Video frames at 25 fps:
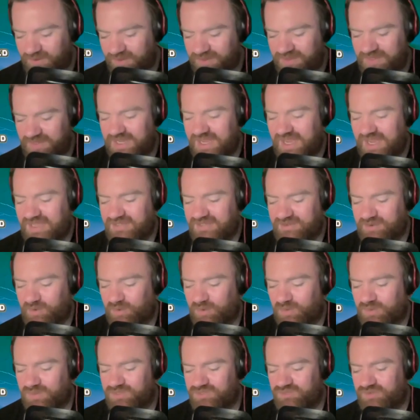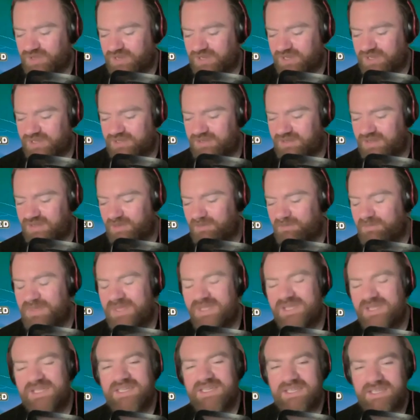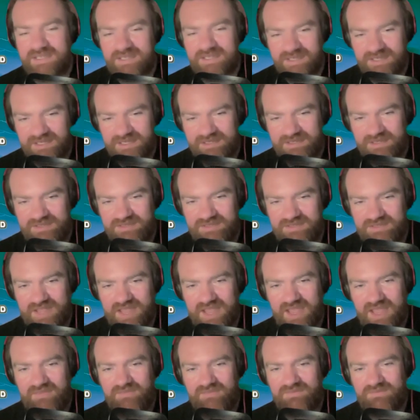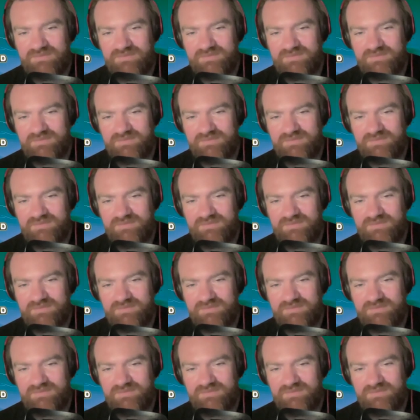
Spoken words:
I think he has all Australian ability. He doesn't have.